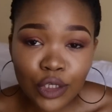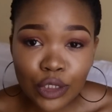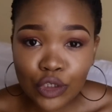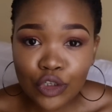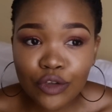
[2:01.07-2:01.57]

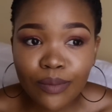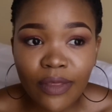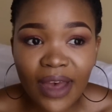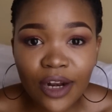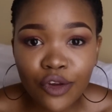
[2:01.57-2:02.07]
YouTube
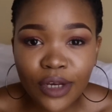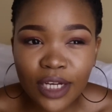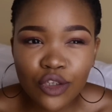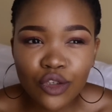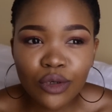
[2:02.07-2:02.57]
that you
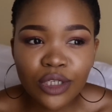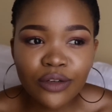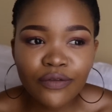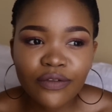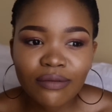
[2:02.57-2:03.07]
can sort
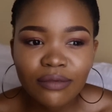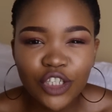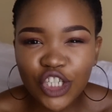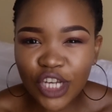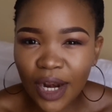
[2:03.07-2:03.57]
of
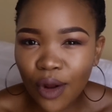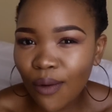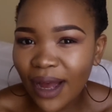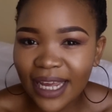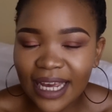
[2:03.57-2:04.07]
shadow,
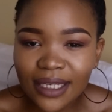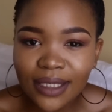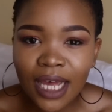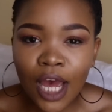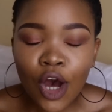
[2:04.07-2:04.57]
I
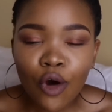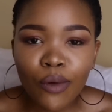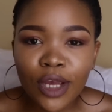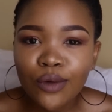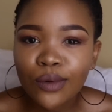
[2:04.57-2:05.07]
guess,
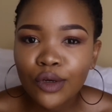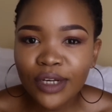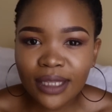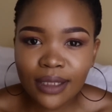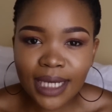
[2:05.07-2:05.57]
where you will look
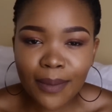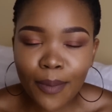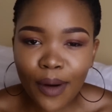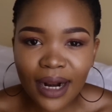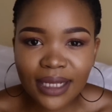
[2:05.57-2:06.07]
at the type of
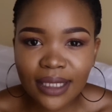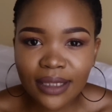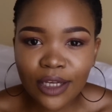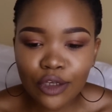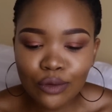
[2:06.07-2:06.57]
products that
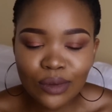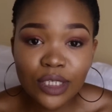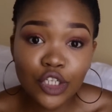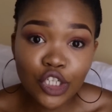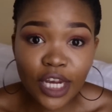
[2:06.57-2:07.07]
they use, the
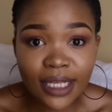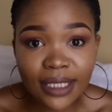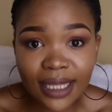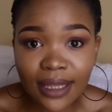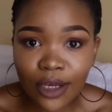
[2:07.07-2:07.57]
shades
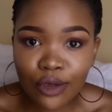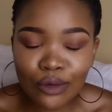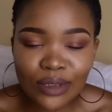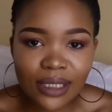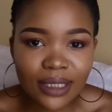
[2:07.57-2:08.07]
that they
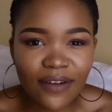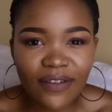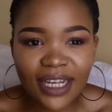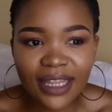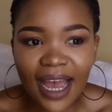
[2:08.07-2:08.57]
use and stuff
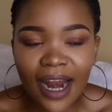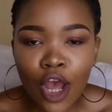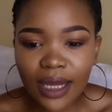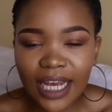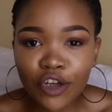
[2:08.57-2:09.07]
like that.
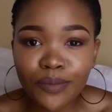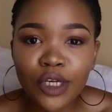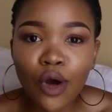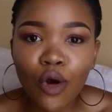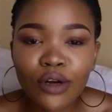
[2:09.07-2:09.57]
It could be
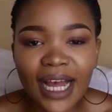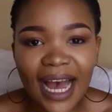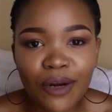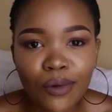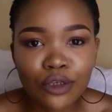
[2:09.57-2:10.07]
your own
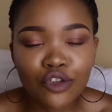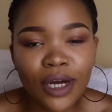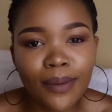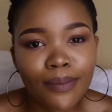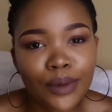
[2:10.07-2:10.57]
guide when you
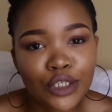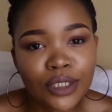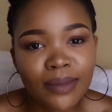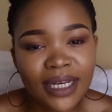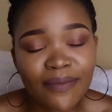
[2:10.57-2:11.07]
try and
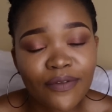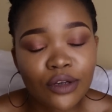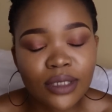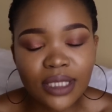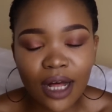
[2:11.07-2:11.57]
purchase makeup for
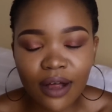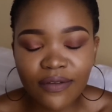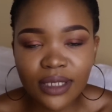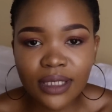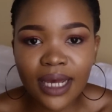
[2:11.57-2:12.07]

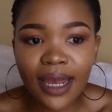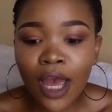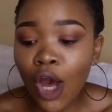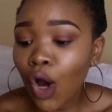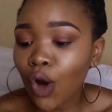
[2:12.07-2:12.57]
yourself to say,
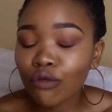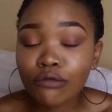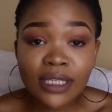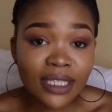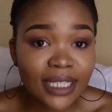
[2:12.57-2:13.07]
oh,
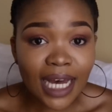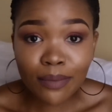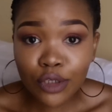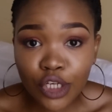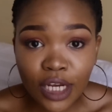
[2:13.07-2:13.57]
this is the
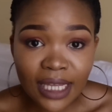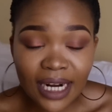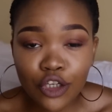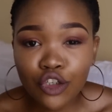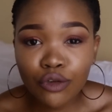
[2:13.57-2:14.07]
type of shade that
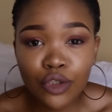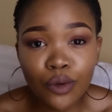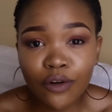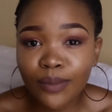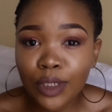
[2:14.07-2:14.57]
I should
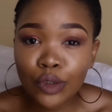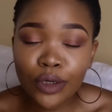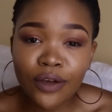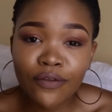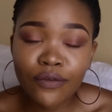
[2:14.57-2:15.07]
sort of be
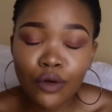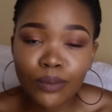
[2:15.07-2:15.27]
looking